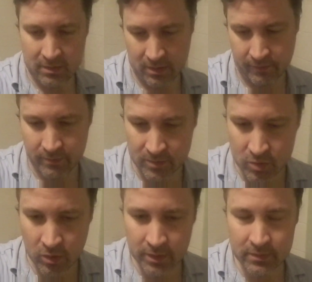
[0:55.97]
I come from
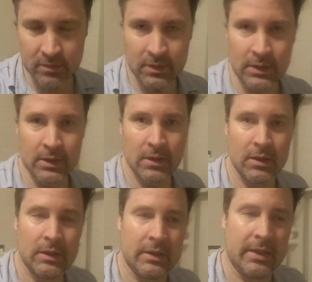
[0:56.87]
Scotland.
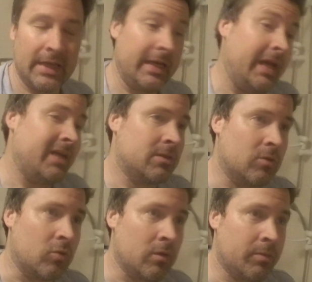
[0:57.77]
I still
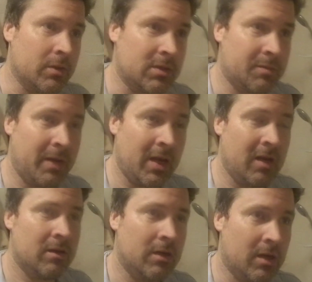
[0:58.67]
grew up in the
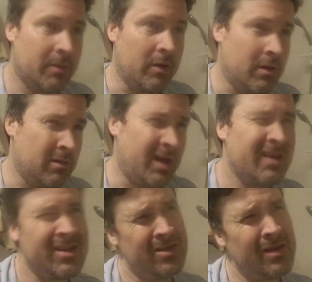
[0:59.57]
Spey. No, I
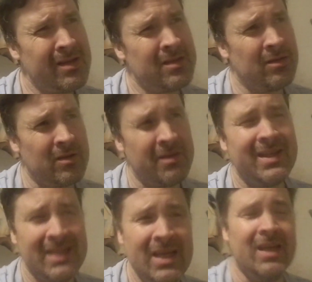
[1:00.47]
decided to on the
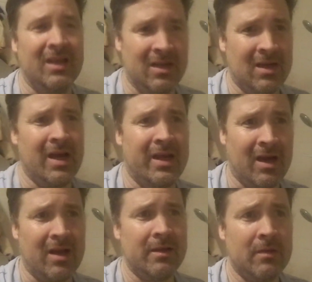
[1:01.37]
Dee.
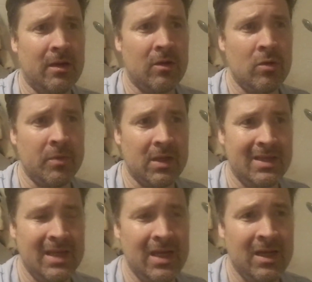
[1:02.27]
I grew up in the
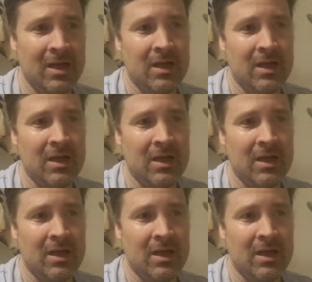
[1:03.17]
Dee.